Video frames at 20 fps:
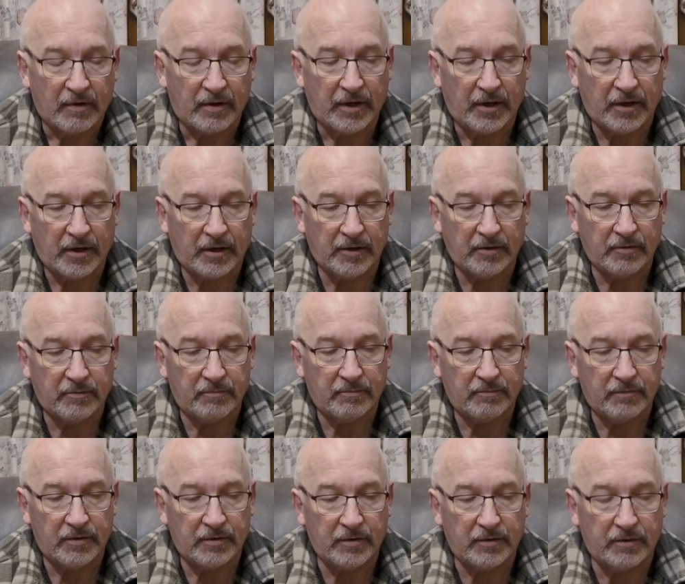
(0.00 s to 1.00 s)
and
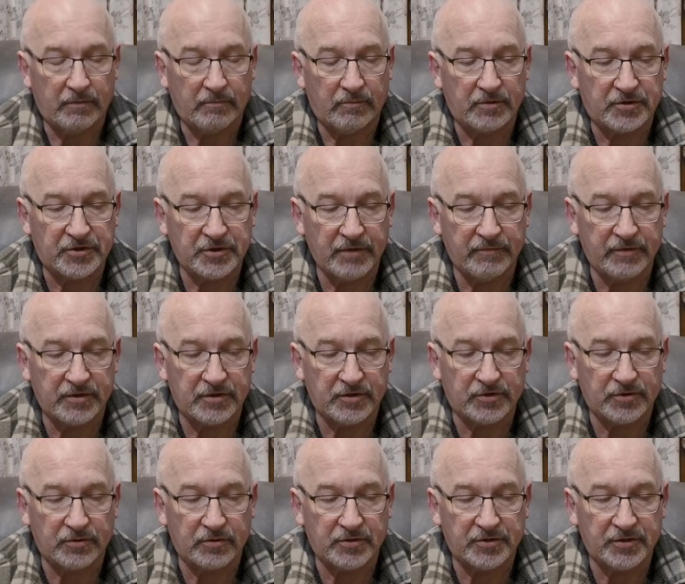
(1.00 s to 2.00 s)
the receiver
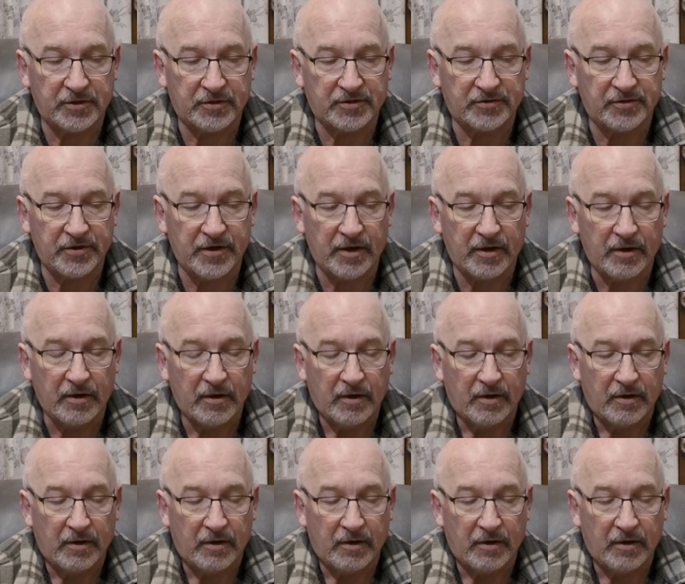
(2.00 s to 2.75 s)
just sort of sits there,